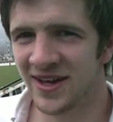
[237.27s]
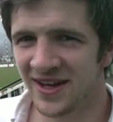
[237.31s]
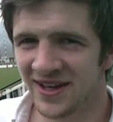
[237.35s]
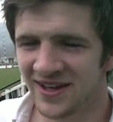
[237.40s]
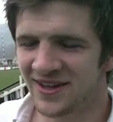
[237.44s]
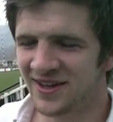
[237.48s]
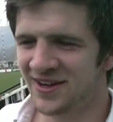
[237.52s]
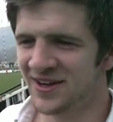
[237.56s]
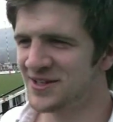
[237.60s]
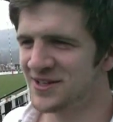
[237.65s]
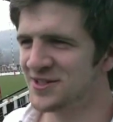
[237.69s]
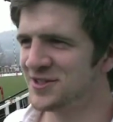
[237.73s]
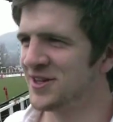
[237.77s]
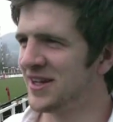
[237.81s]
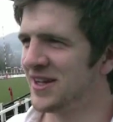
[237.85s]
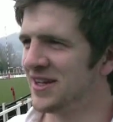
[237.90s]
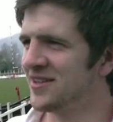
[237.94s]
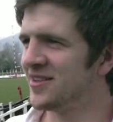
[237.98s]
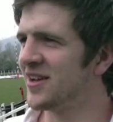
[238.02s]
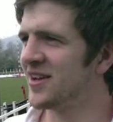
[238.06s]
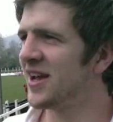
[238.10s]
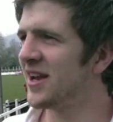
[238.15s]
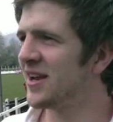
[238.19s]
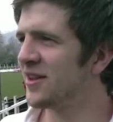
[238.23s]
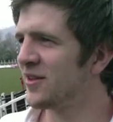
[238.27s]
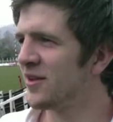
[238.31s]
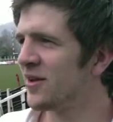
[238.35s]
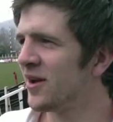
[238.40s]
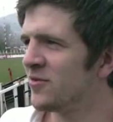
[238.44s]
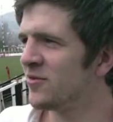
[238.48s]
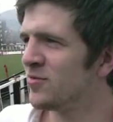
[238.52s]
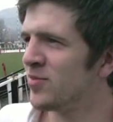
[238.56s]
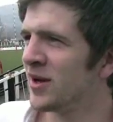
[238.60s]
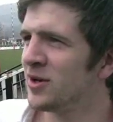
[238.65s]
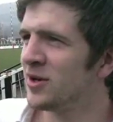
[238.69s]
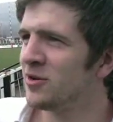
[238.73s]
Yeah, there is 9-10.
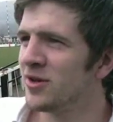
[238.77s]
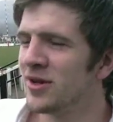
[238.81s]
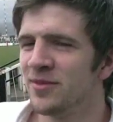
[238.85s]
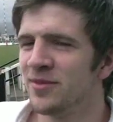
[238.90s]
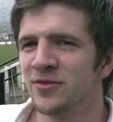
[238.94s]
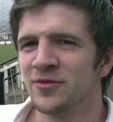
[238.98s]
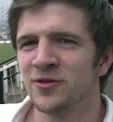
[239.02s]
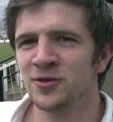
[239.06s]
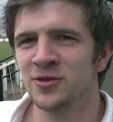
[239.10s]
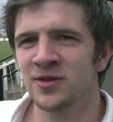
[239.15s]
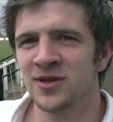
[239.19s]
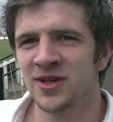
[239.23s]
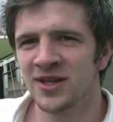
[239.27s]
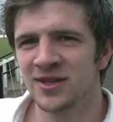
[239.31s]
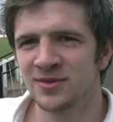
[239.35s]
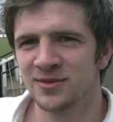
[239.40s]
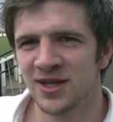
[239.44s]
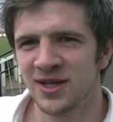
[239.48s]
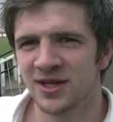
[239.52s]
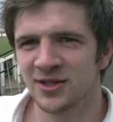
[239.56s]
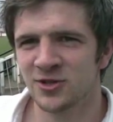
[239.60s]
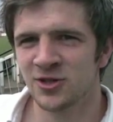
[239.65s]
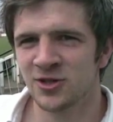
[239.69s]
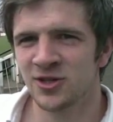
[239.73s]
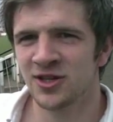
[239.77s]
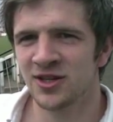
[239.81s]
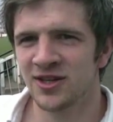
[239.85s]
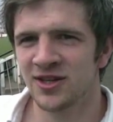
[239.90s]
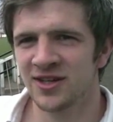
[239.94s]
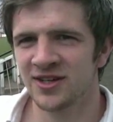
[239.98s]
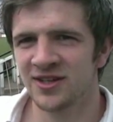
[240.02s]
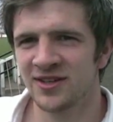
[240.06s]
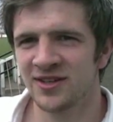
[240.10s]
I've played with him a few times actually.